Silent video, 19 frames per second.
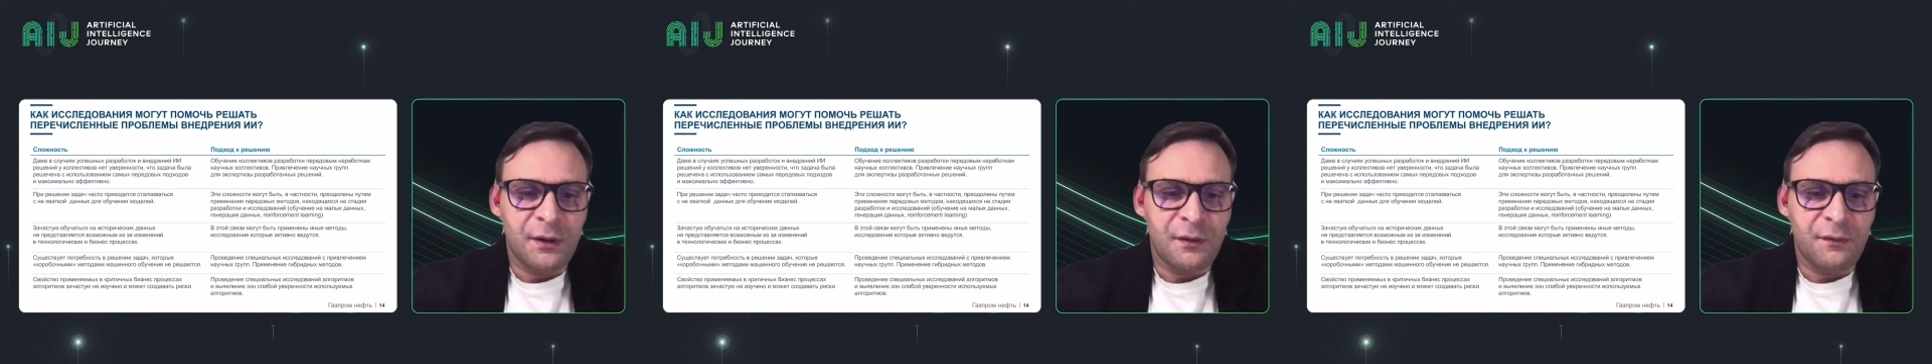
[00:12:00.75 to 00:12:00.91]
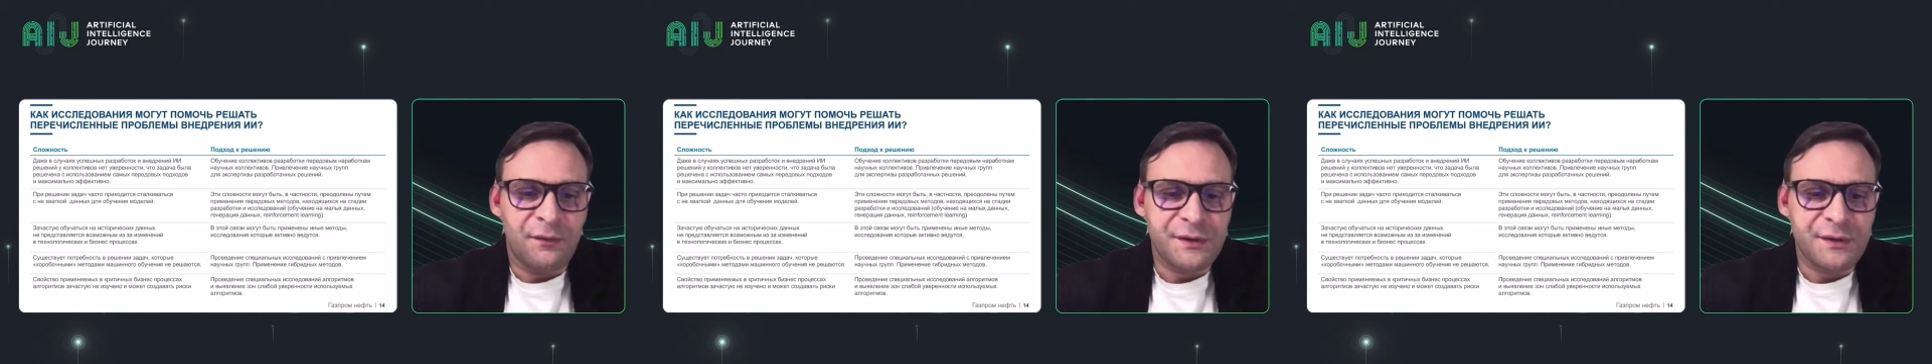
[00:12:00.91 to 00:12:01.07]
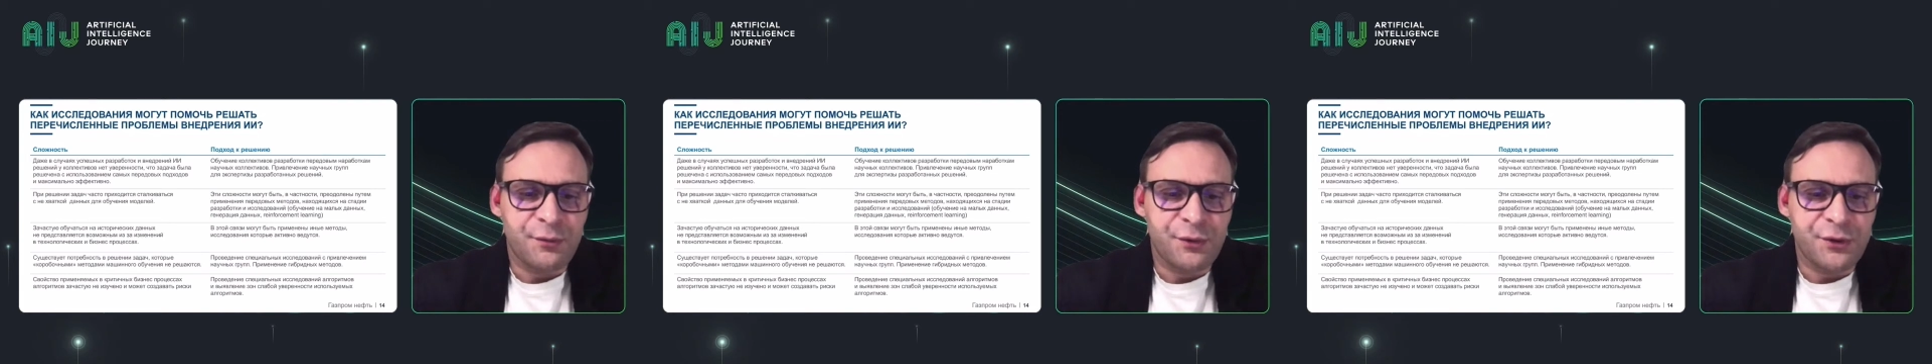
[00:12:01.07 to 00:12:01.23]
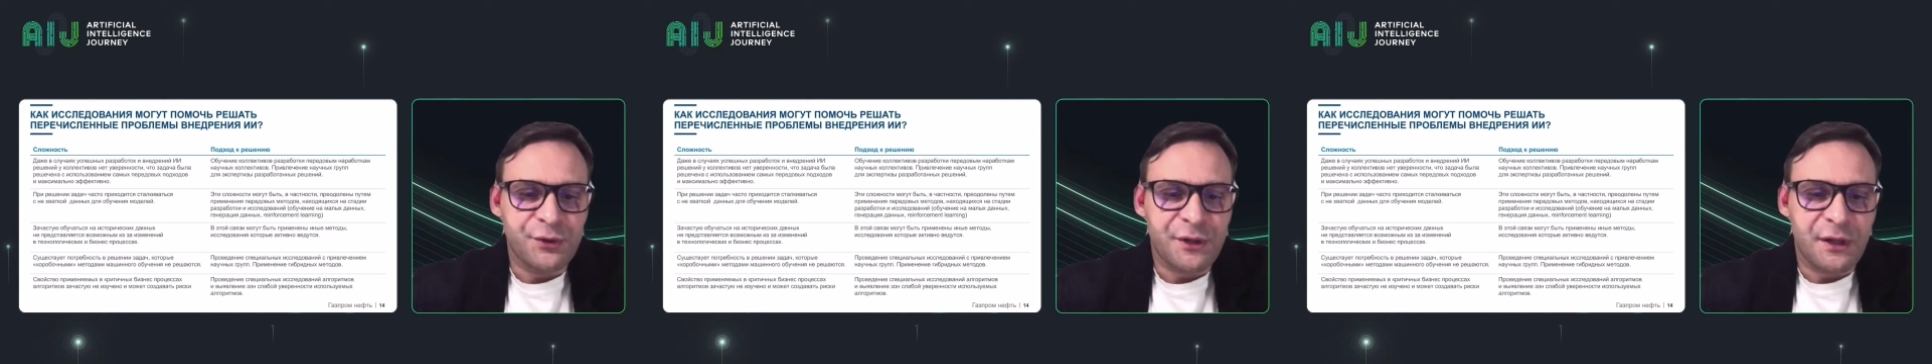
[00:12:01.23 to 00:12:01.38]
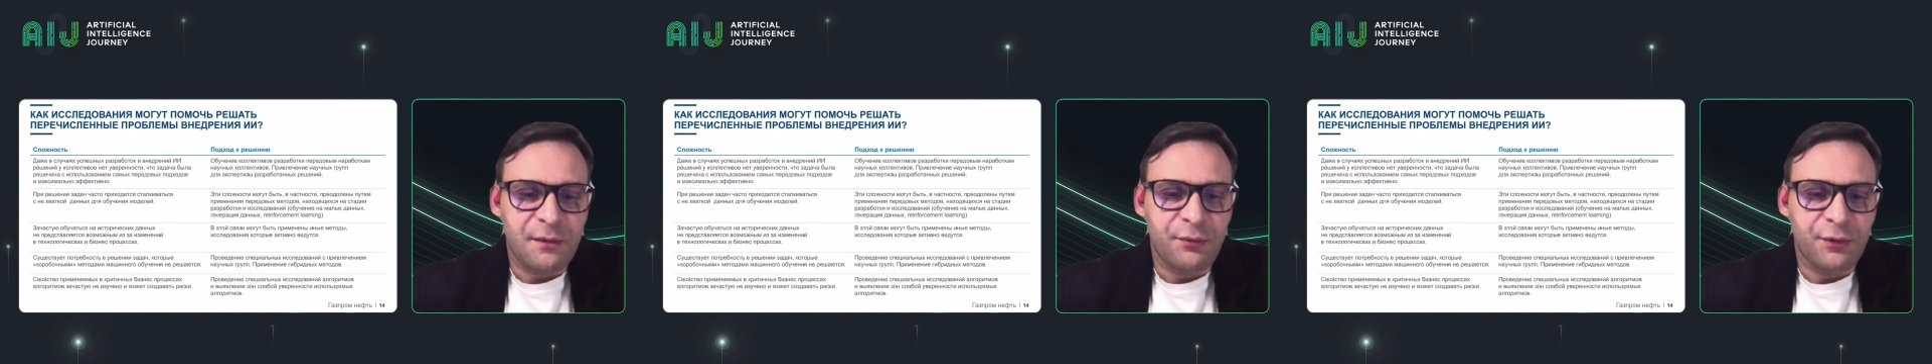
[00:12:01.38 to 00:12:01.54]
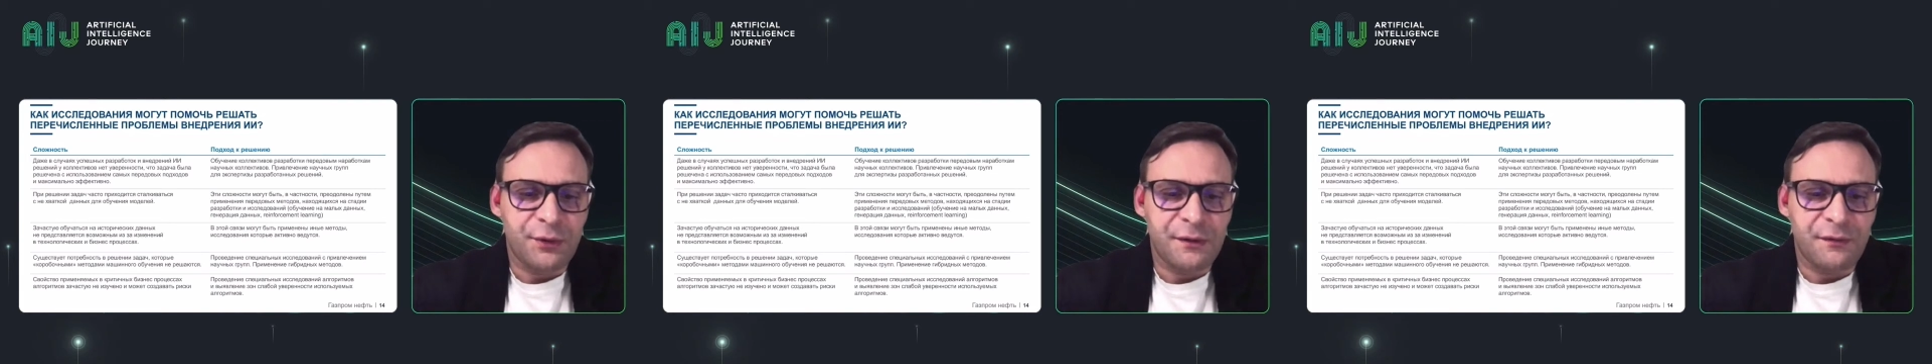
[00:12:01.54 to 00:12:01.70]
to be
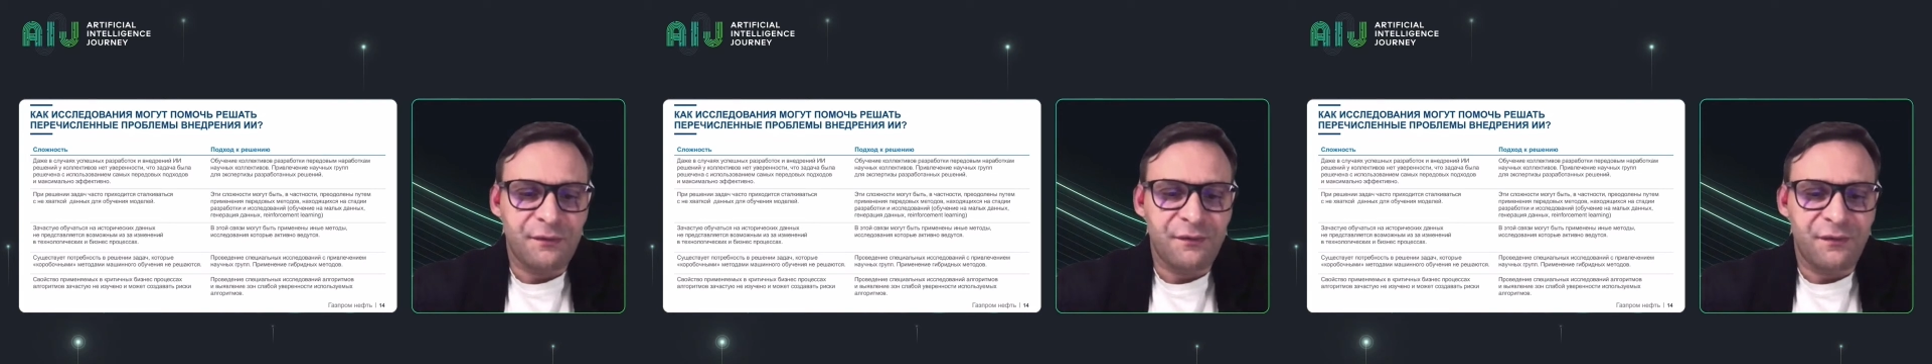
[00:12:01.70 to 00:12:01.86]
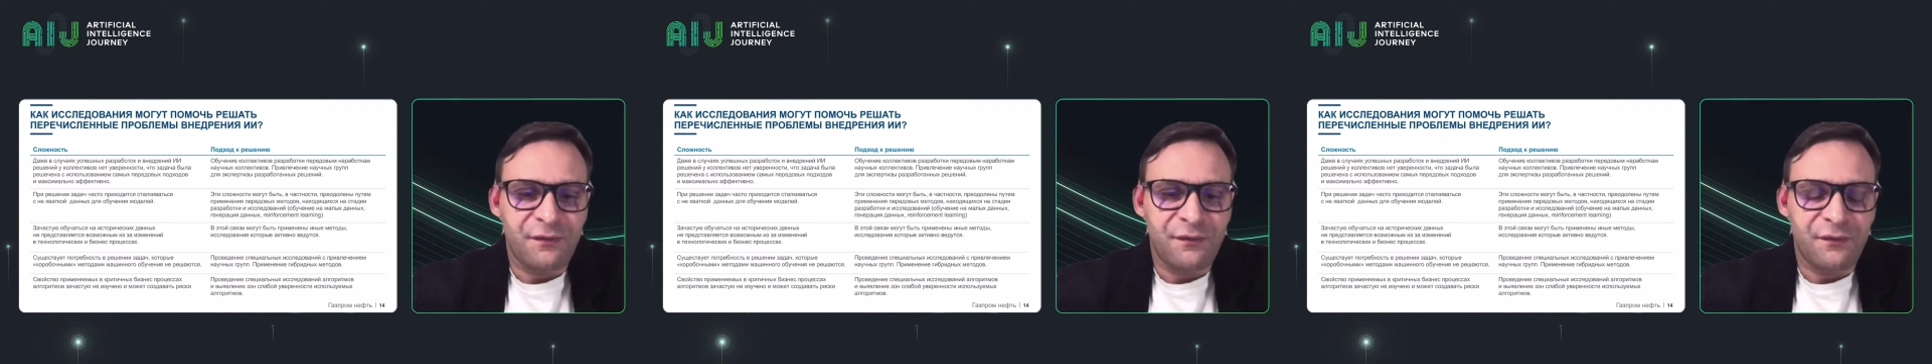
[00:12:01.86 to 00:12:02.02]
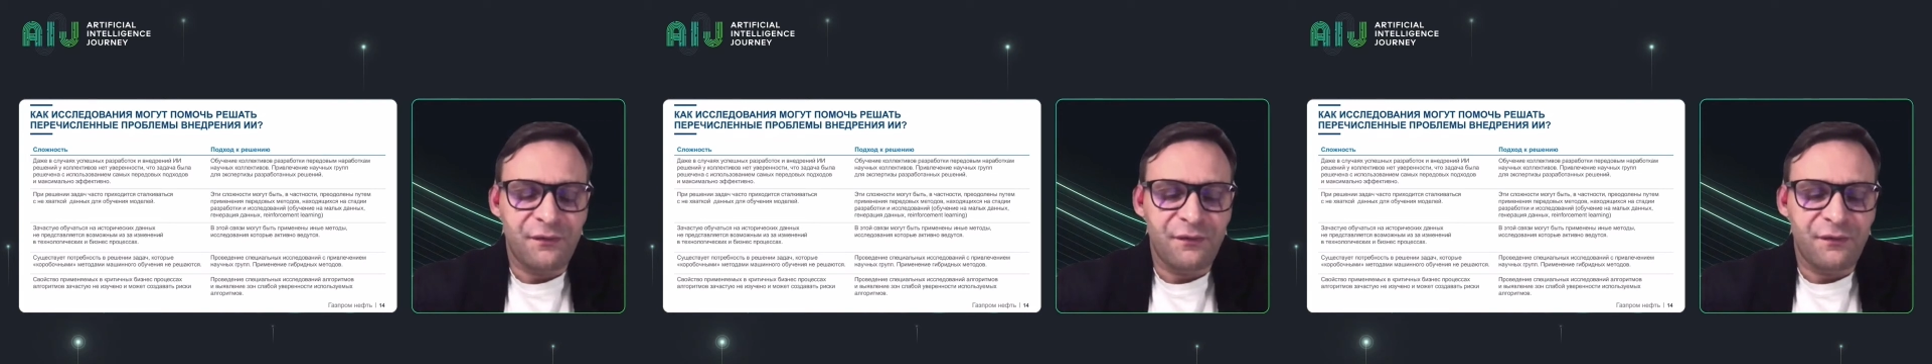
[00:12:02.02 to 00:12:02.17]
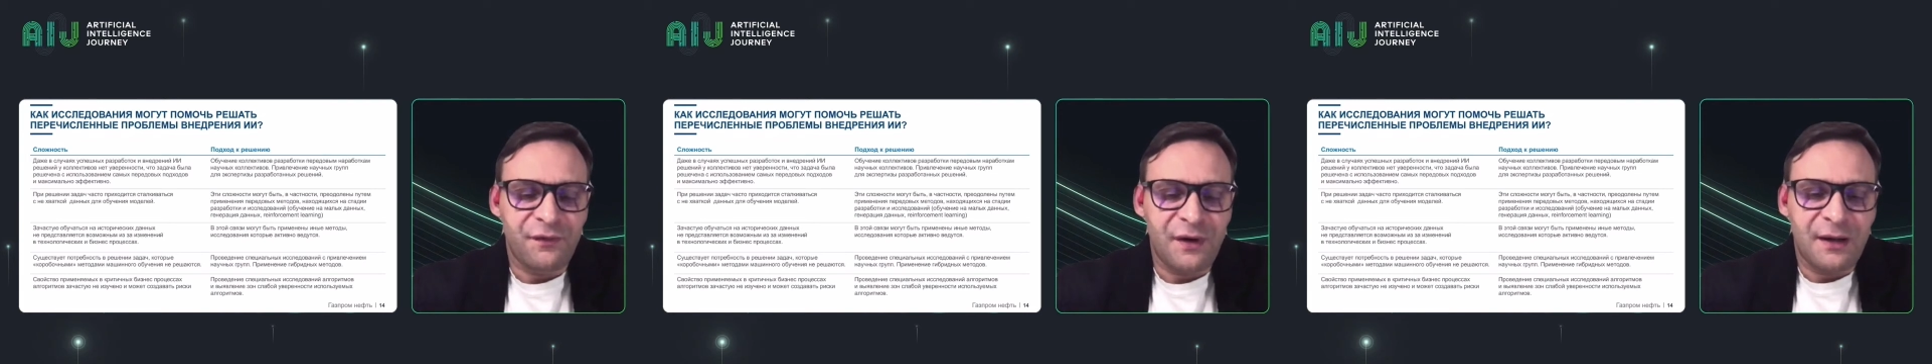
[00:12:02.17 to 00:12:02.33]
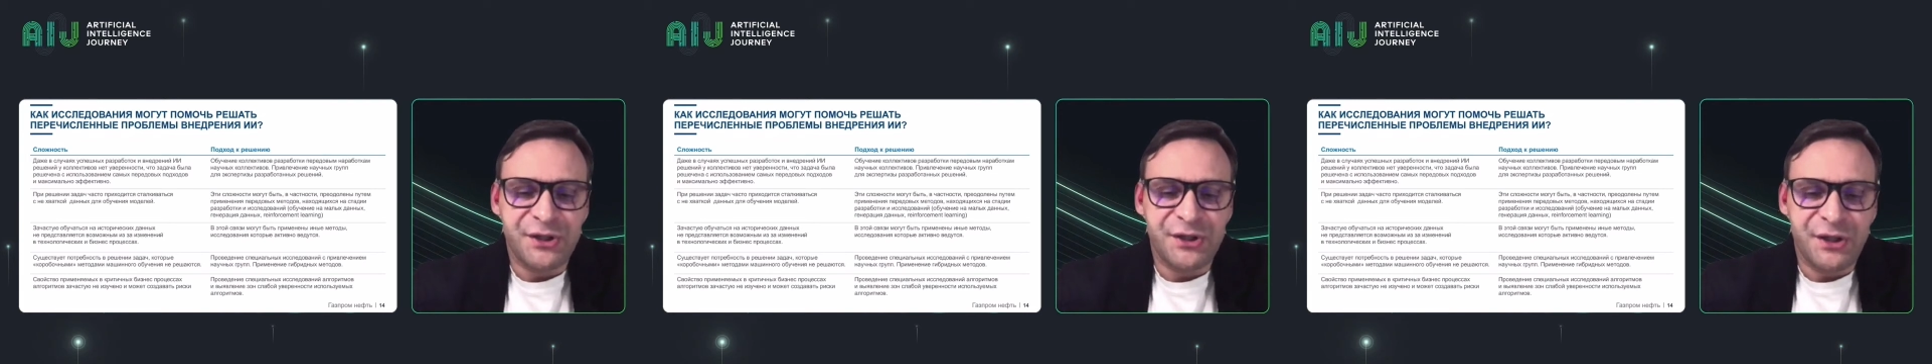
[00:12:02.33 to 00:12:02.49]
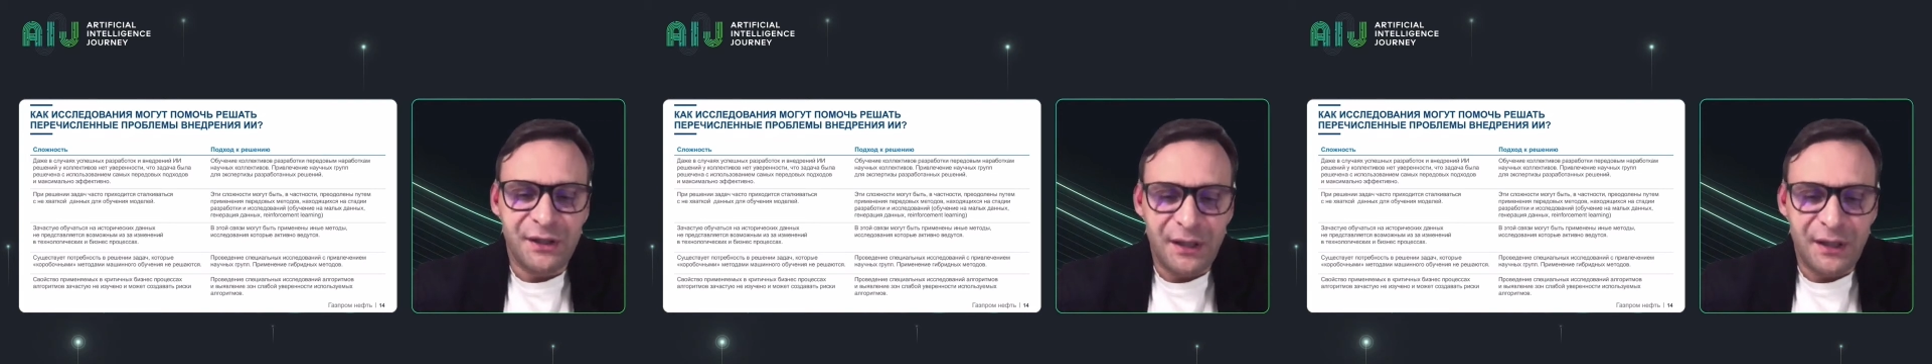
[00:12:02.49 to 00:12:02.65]
useless because the technological